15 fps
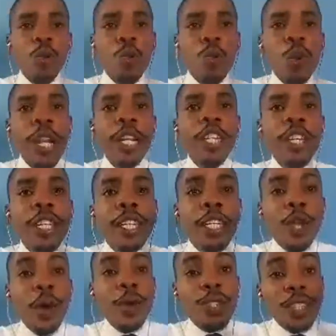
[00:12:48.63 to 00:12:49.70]
will
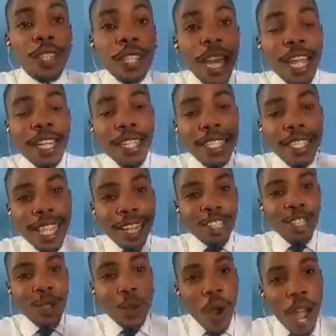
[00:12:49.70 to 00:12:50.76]
those things
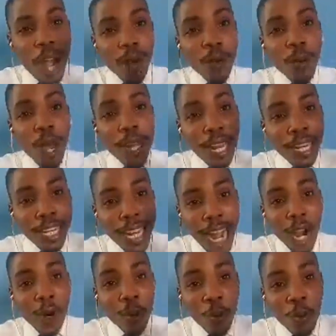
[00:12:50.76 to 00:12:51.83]
that you acquire
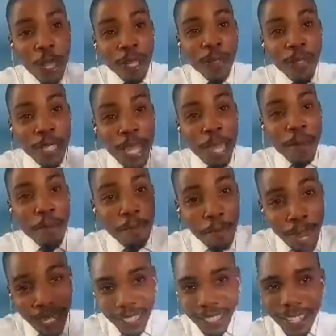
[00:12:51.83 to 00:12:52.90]
now, will they
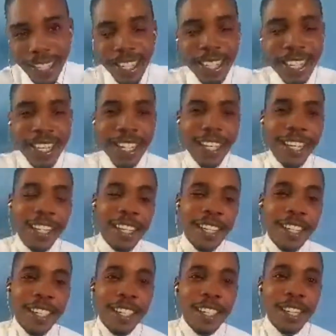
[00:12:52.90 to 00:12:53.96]
matter?
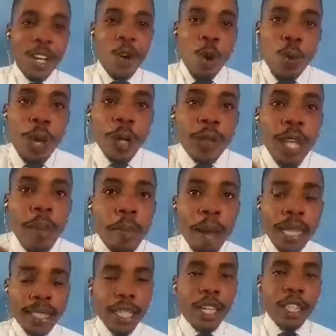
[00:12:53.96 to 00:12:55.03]
Will they
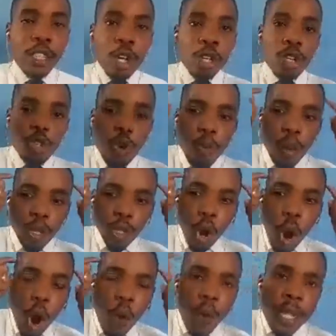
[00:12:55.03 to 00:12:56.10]
matter? So you must
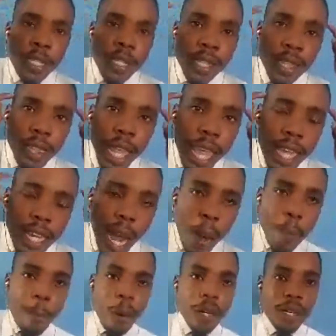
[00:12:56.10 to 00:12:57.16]
always think
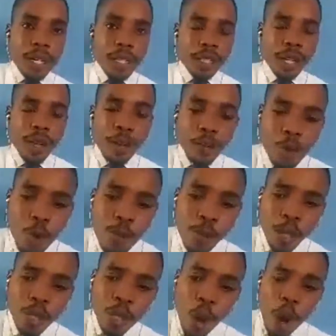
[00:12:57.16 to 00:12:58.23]
abundance. You
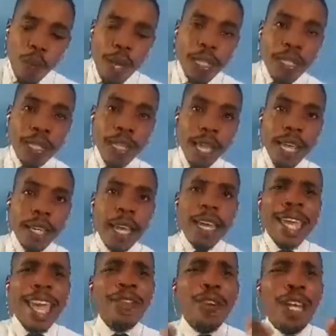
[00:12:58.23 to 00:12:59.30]
must always
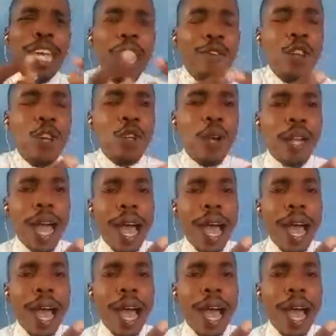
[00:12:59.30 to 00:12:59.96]
think, even if you don't